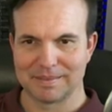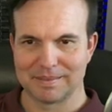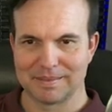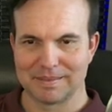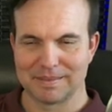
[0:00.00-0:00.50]

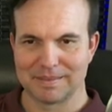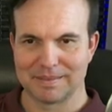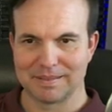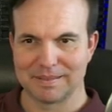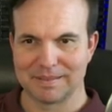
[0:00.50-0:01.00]

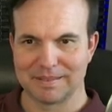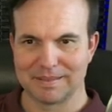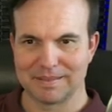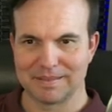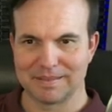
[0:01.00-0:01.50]

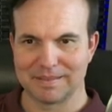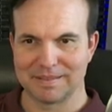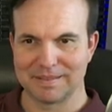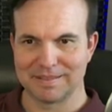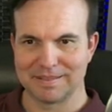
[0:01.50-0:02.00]

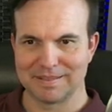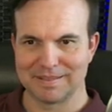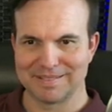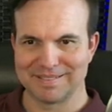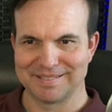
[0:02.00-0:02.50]

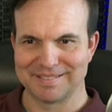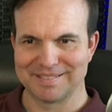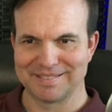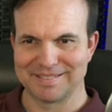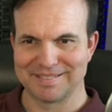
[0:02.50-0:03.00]

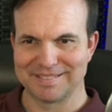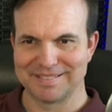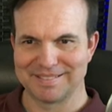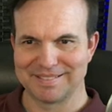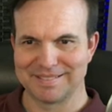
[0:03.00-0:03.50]

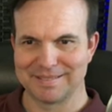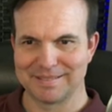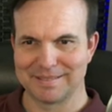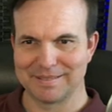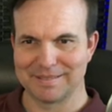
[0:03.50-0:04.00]

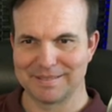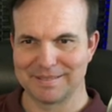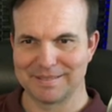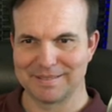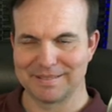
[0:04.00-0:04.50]

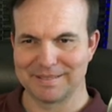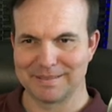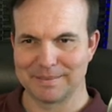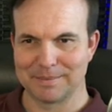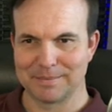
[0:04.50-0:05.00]

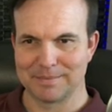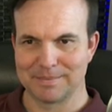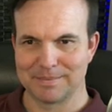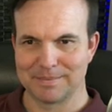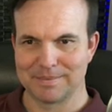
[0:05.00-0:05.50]

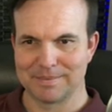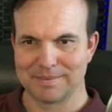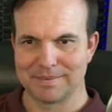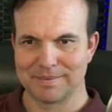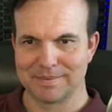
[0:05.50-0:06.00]

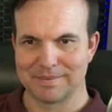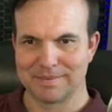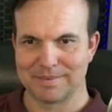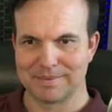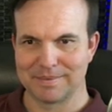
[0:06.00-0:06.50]

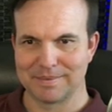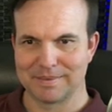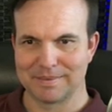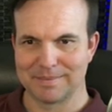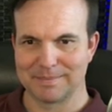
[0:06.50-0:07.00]

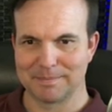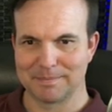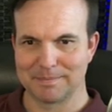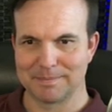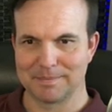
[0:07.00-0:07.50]

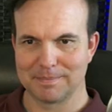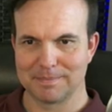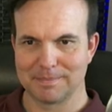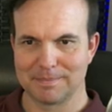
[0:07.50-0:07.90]
(not speaking)